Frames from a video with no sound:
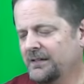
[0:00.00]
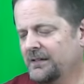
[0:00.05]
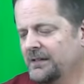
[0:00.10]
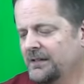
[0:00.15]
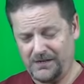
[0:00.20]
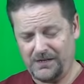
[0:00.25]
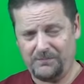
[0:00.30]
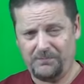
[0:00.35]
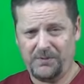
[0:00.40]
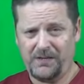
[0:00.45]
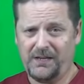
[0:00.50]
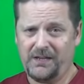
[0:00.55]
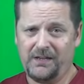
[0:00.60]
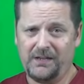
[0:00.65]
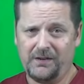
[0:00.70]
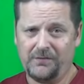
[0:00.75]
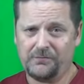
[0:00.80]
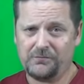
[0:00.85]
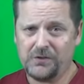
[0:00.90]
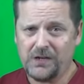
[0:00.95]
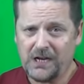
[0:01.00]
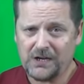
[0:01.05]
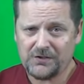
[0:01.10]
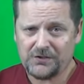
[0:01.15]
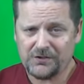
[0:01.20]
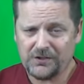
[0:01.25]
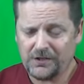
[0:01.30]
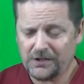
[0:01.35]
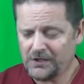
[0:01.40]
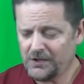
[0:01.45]
You're going to pay a
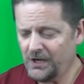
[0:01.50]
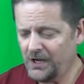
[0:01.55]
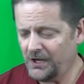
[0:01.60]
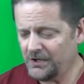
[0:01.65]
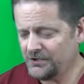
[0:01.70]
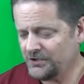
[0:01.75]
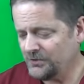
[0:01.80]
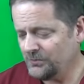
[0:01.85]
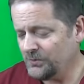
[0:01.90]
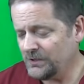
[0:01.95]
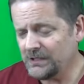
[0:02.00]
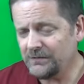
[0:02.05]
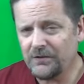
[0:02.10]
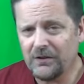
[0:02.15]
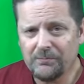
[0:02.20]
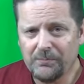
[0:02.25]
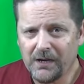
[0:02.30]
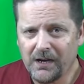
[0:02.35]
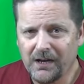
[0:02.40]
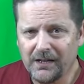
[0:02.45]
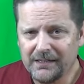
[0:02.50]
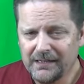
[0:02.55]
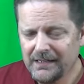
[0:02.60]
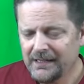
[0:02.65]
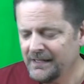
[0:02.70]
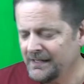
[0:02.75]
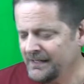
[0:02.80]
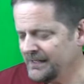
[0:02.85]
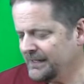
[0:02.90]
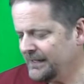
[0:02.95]
fraction of the cost you would if you bought
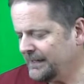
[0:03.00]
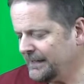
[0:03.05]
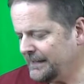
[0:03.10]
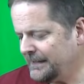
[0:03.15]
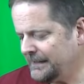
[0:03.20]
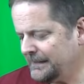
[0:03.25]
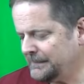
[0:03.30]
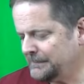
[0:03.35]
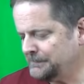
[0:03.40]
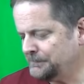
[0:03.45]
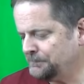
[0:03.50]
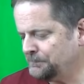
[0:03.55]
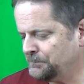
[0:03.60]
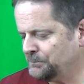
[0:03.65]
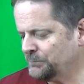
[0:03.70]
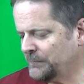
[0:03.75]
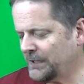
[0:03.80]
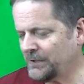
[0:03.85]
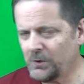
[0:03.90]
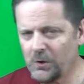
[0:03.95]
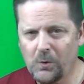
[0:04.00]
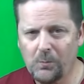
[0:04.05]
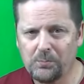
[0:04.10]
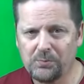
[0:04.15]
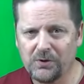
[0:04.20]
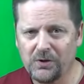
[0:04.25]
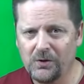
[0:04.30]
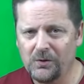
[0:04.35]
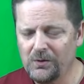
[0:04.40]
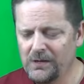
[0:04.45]
um, a
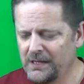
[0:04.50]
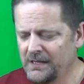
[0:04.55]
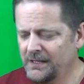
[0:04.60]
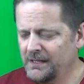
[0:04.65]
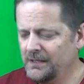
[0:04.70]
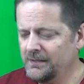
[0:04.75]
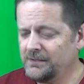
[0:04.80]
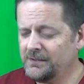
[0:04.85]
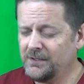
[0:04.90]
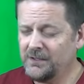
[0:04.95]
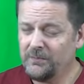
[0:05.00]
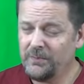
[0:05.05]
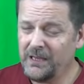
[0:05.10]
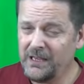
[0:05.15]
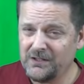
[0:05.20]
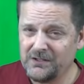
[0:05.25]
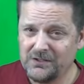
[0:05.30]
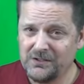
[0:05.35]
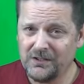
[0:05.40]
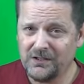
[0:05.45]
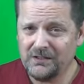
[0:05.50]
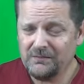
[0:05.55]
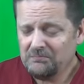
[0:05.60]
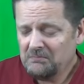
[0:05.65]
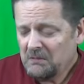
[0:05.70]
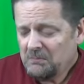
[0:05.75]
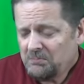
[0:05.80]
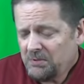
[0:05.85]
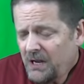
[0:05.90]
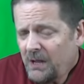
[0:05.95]
GoPro. Is it going to be as
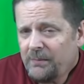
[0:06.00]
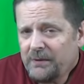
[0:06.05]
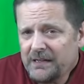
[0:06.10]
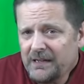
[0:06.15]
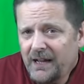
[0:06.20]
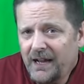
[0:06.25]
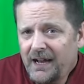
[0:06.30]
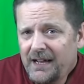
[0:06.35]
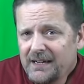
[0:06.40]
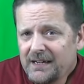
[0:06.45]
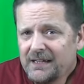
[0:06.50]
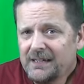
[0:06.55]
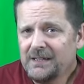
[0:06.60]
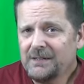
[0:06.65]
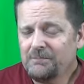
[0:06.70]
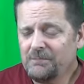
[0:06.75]
good? Probably not.